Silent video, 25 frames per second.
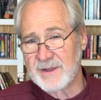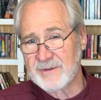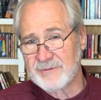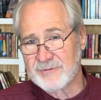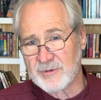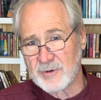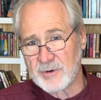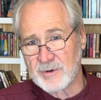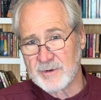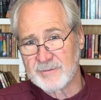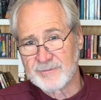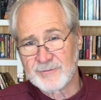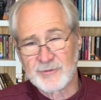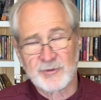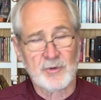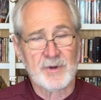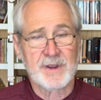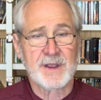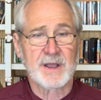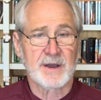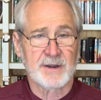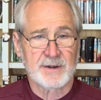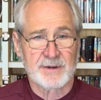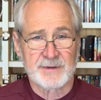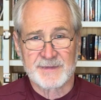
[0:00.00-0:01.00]
for
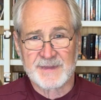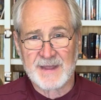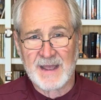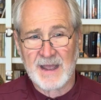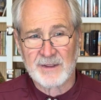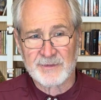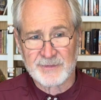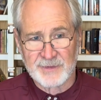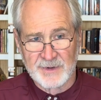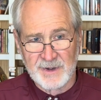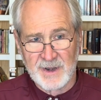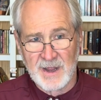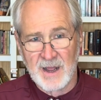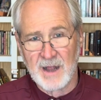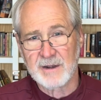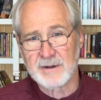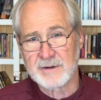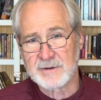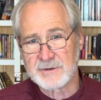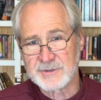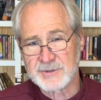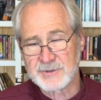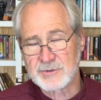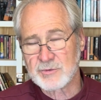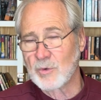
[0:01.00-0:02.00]

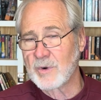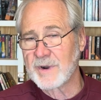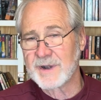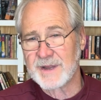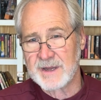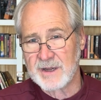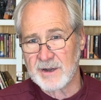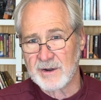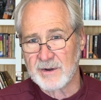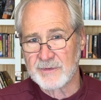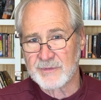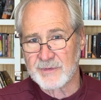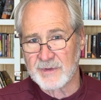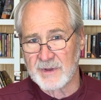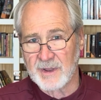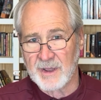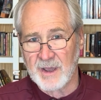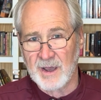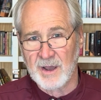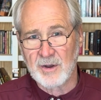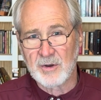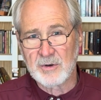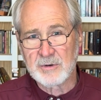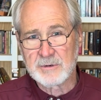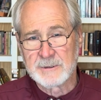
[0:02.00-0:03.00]
$300,000 20 years
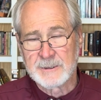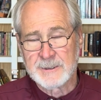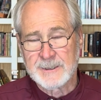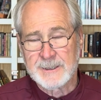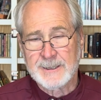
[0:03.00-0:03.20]
ago,